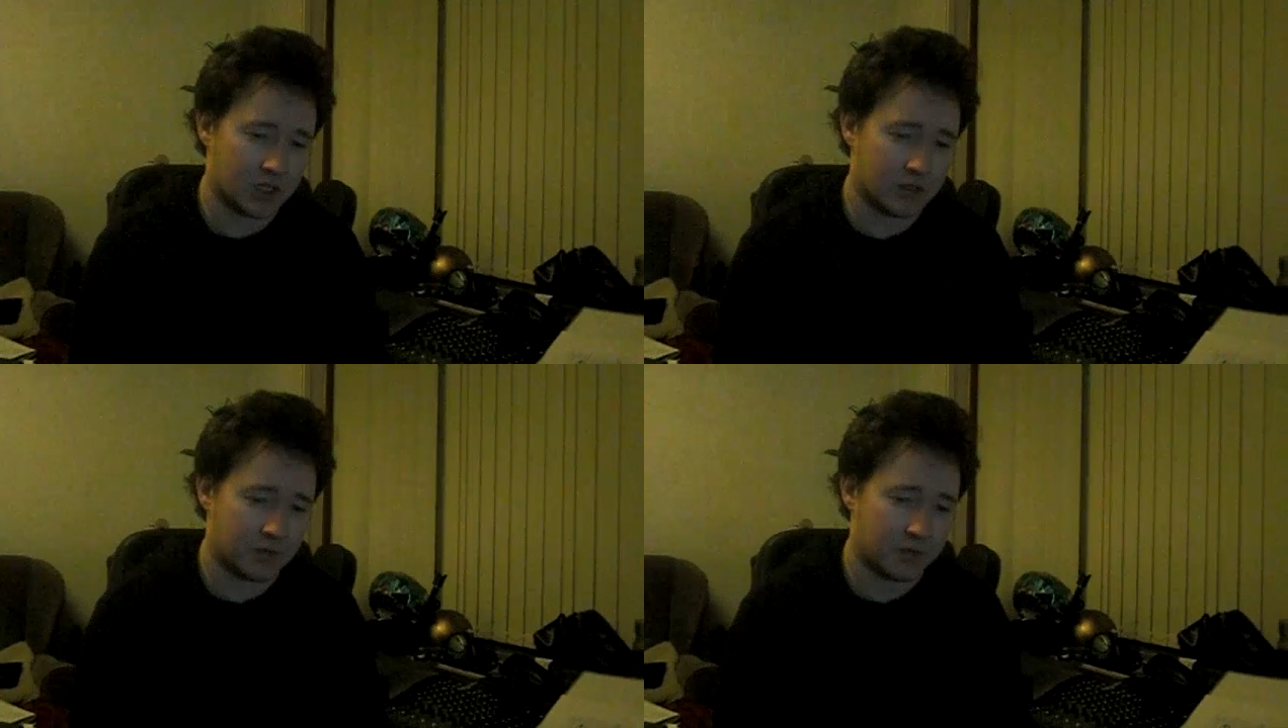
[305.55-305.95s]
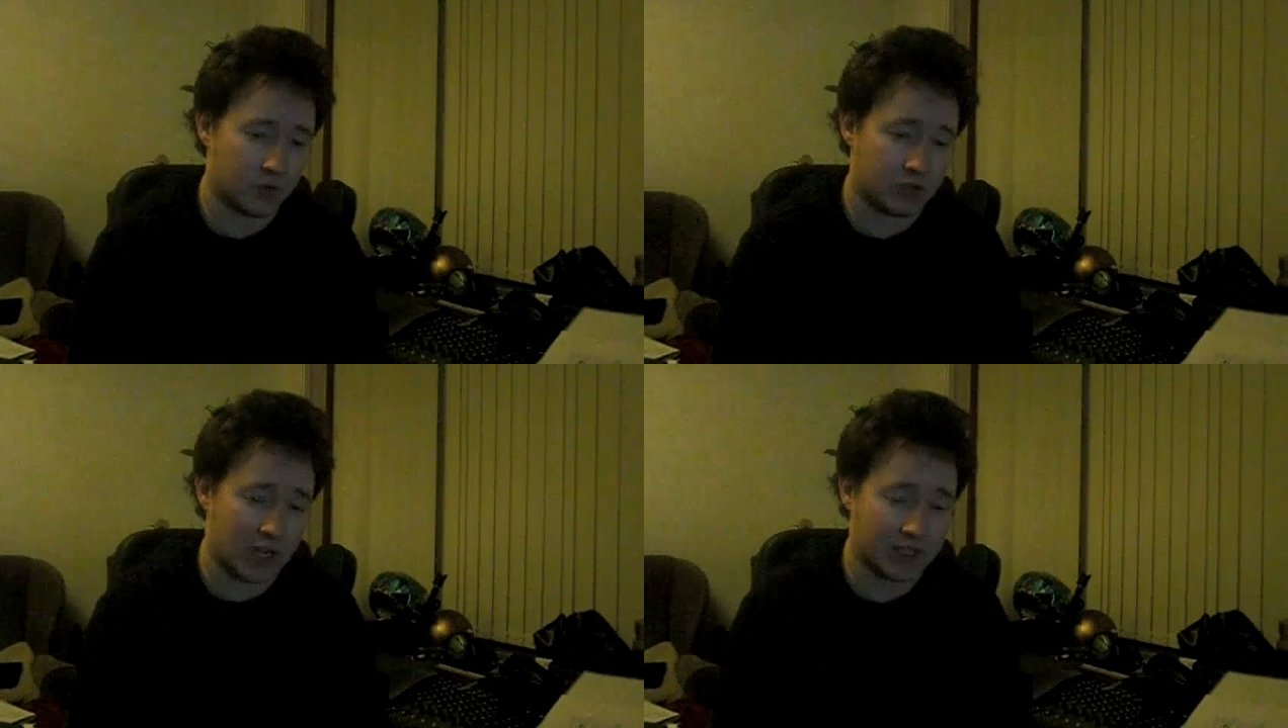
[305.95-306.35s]
few
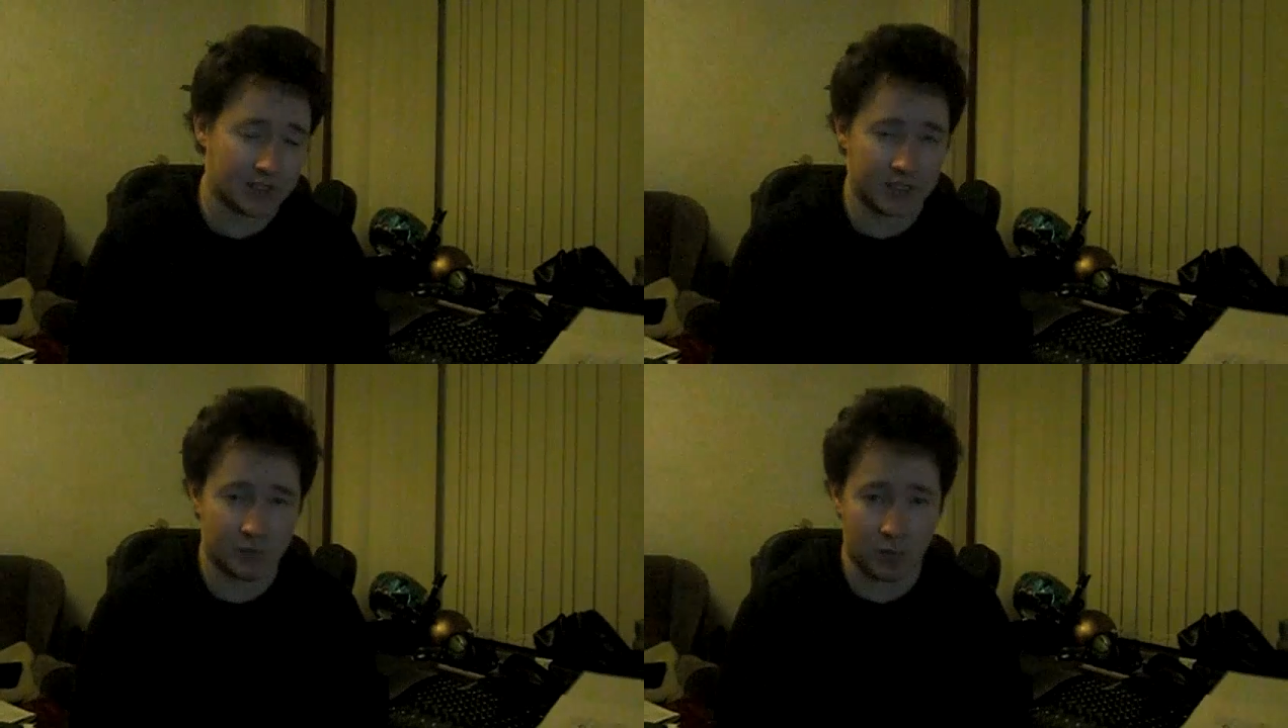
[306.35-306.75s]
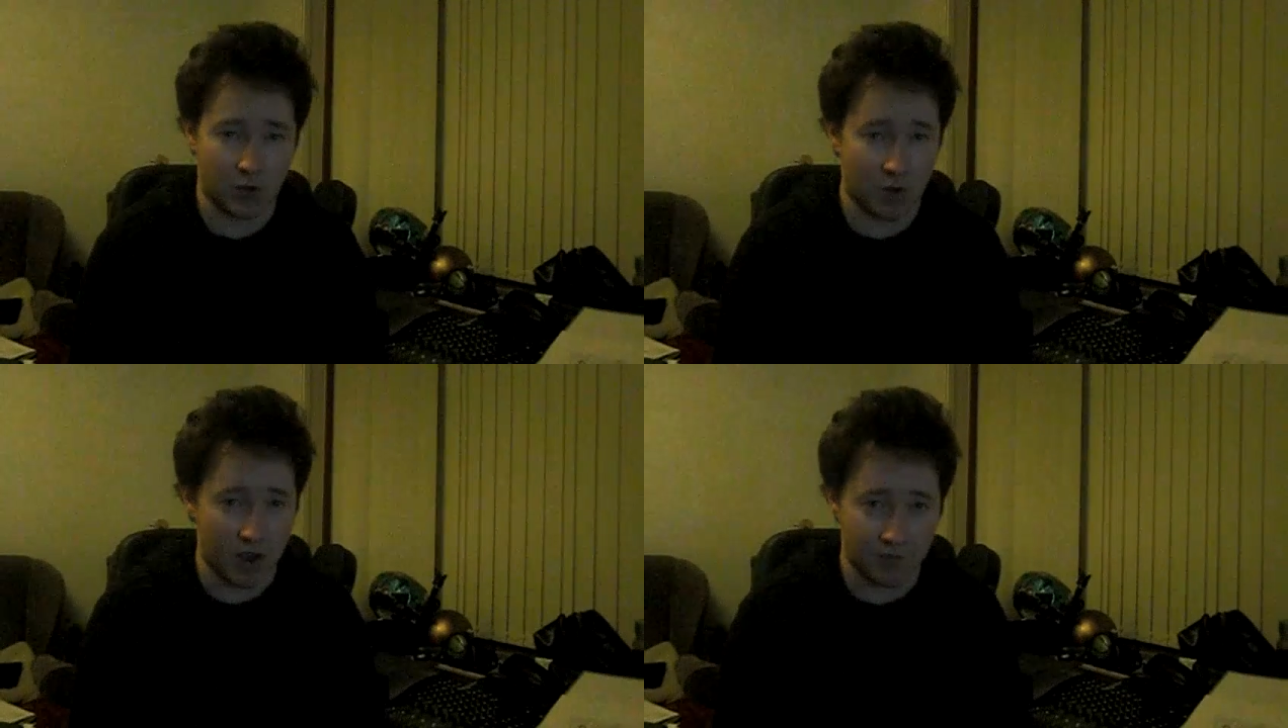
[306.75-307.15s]
tragedies, but we
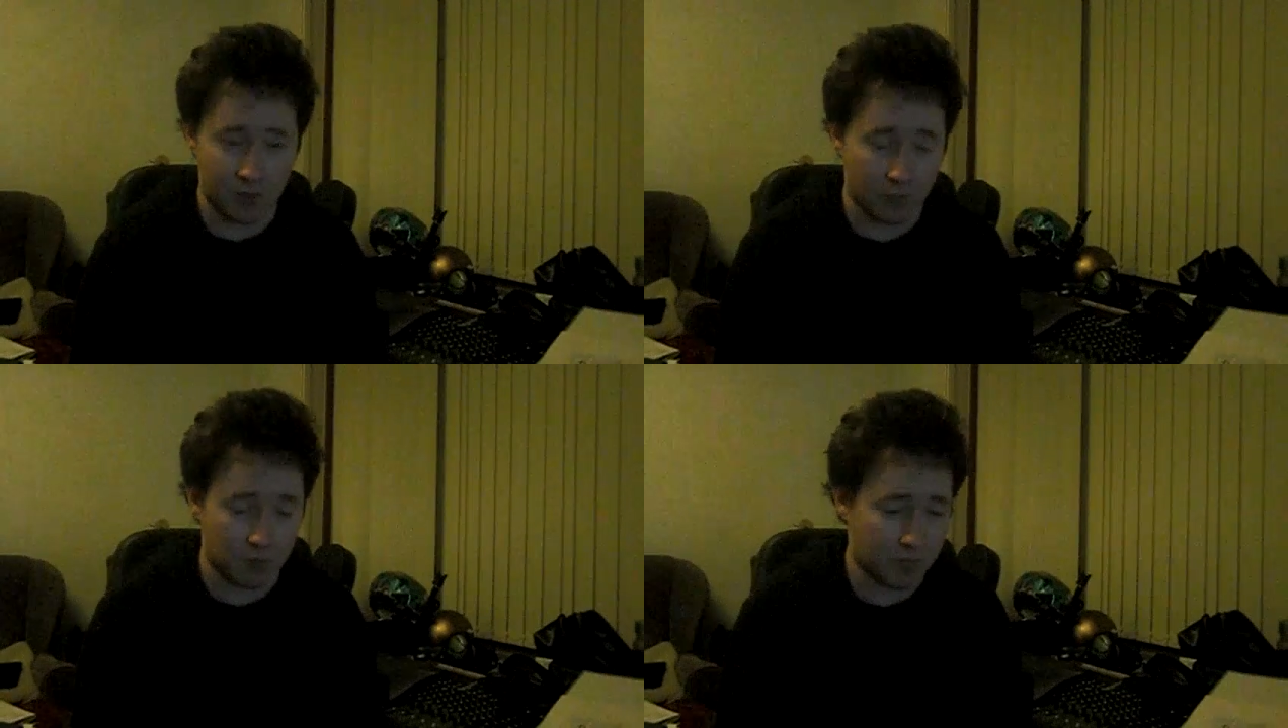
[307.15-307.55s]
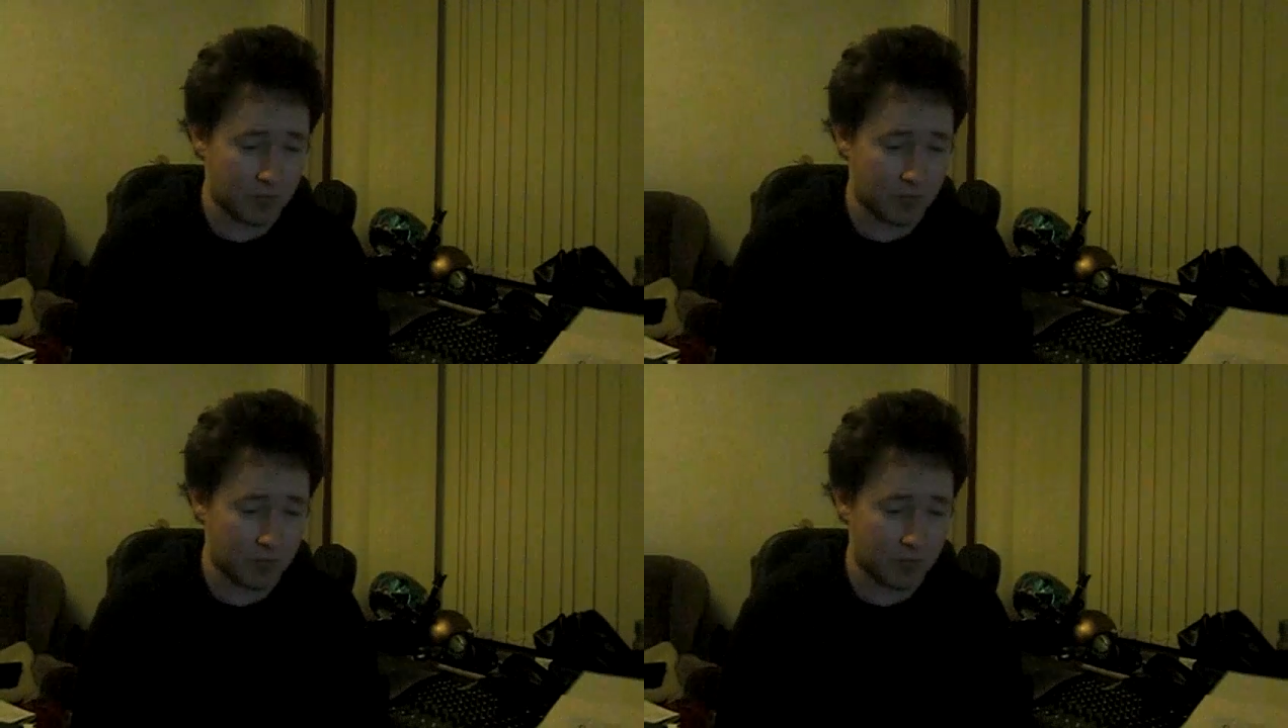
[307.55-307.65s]
all have them,